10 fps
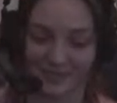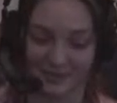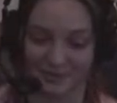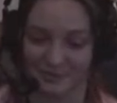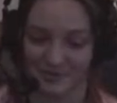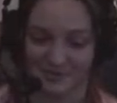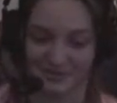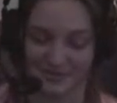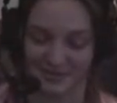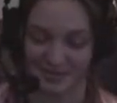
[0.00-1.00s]
No,
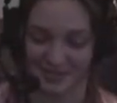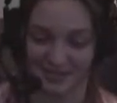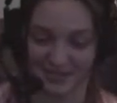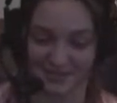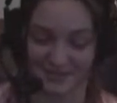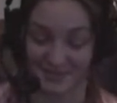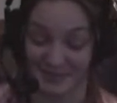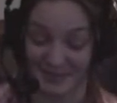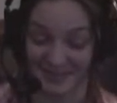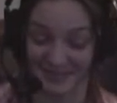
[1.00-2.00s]
just excited to
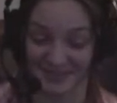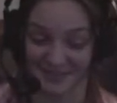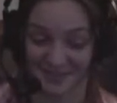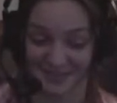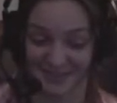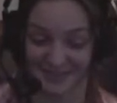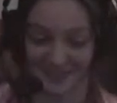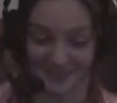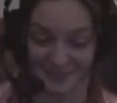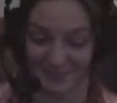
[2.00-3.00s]
be here, and
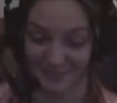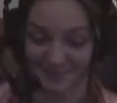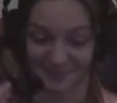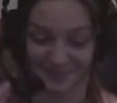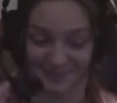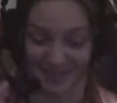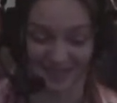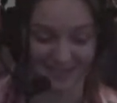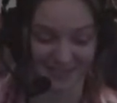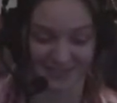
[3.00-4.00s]

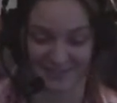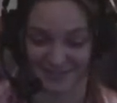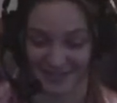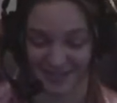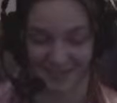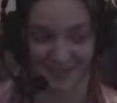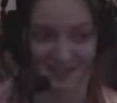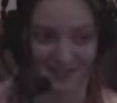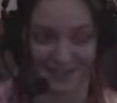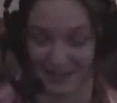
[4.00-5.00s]
I can't thank
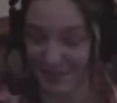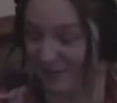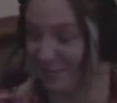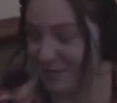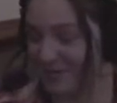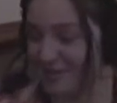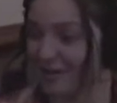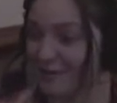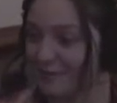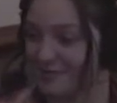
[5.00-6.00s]
everybody
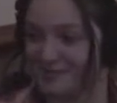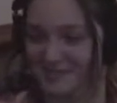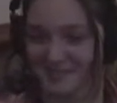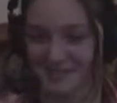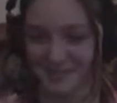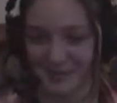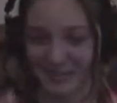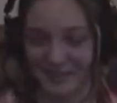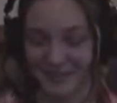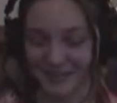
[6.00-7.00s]
enough. It's
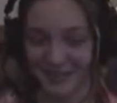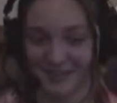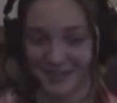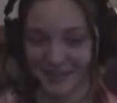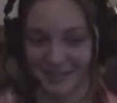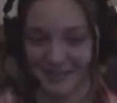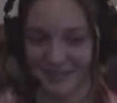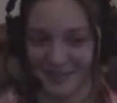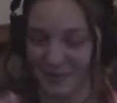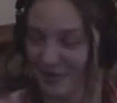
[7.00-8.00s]
been
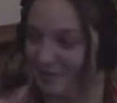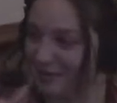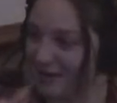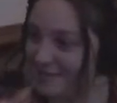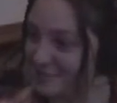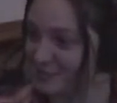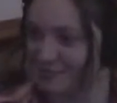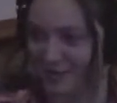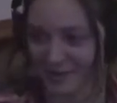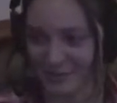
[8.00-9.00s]
a great ride so
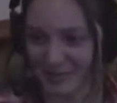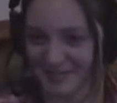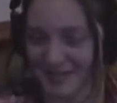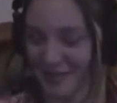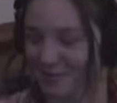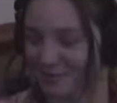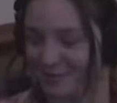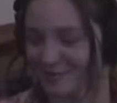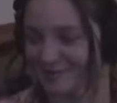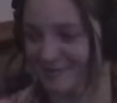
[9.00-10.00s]
far, but it's not over.